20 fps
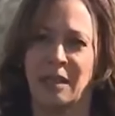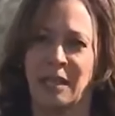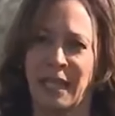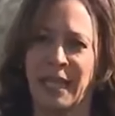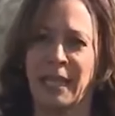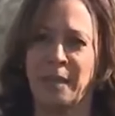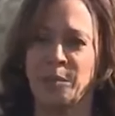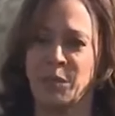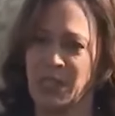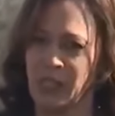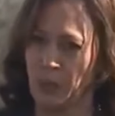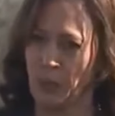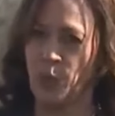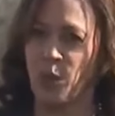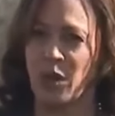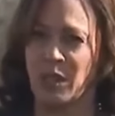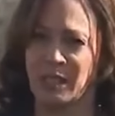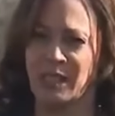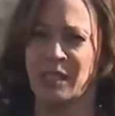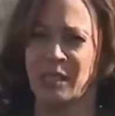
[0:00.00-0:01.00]
claims it
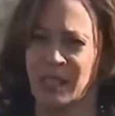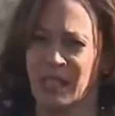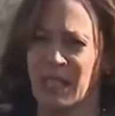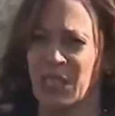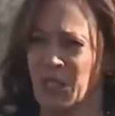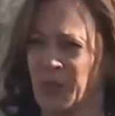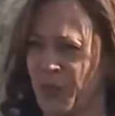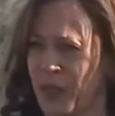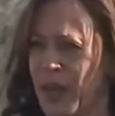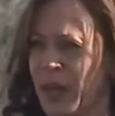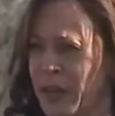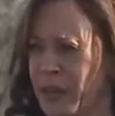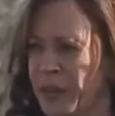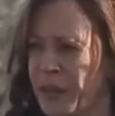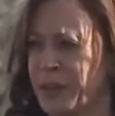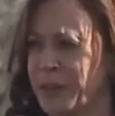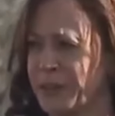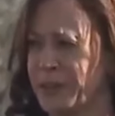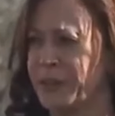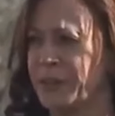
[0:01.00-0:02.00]
wants
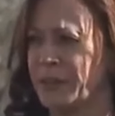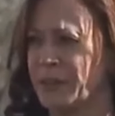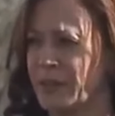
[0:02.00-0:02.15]
ceasefire,